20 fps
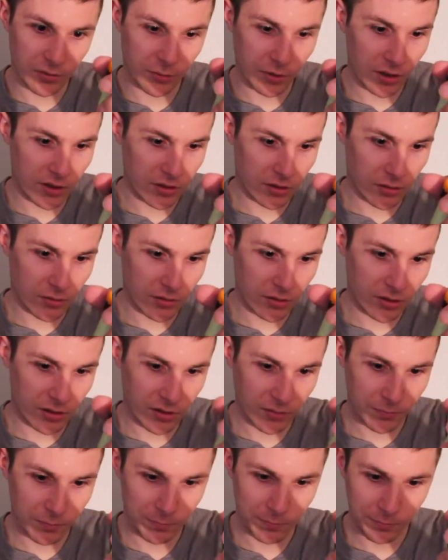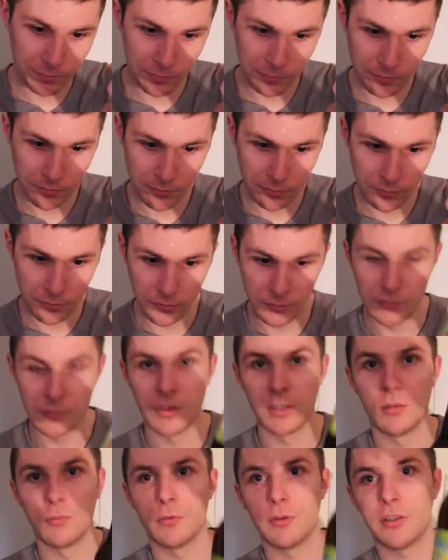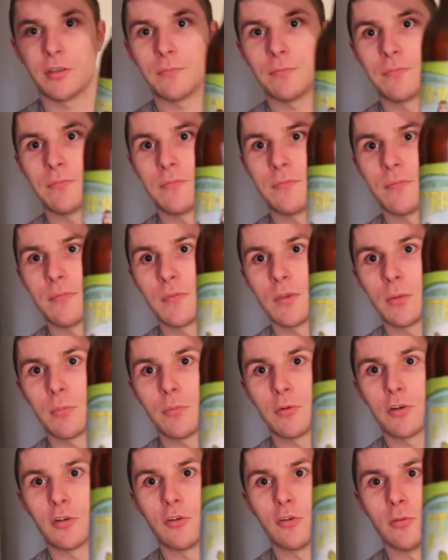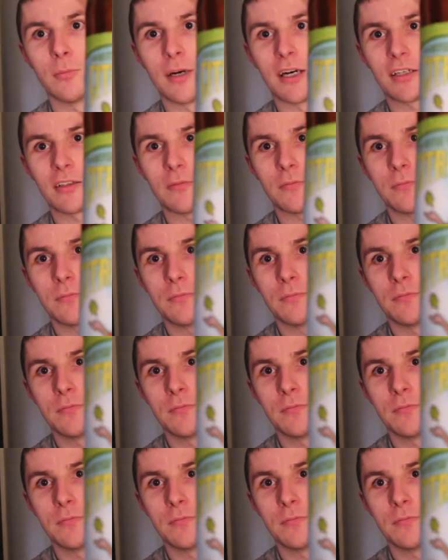range, I would say. Well, yeah, pretty cool bottle.